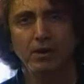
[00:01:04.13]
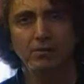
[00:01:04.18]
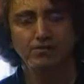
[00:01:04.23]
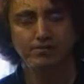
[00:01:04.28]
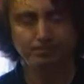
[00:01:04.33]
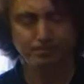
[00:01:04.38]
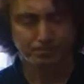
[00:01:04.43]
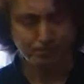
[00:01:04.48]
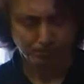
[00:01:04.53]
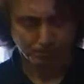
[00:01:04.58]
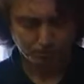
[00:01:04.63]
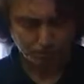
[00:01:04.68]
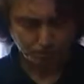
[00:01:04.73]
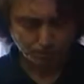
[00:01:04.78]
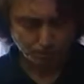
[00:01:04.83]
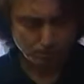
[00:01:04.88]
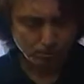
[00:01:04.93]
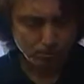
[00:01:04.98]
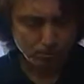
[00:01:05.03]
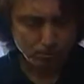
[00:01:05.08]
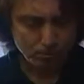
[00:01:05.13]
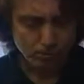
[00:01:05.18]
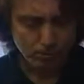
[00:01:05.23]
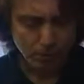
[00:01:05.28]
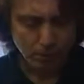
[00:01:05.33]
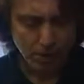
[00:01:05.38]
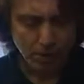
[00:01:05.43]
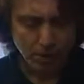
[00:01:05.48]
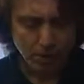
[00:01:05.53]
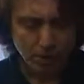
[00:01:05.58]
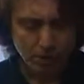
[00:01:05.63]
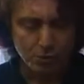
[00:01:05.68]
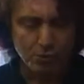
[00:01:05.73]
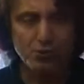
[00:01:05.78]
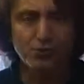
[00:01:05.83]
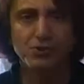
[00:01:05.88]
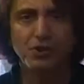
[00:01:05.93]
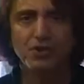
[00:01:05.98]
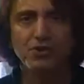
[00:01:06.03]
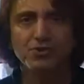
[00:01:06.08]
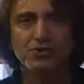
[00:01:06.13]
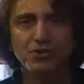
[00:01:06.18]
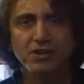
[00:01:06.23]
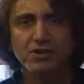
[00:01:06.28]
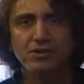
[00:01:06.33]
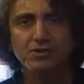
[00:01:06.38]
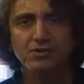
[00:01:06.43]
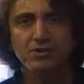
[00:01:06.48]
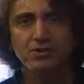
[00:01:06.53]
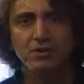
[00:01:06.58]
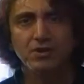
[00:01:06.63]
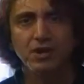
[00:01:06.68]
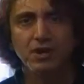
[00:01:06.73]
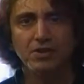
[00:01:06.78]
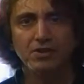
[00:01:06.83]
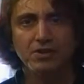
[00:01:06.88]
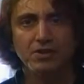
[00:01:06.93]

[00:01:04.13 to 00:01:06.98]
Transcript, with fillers: um, Newsletter Censored in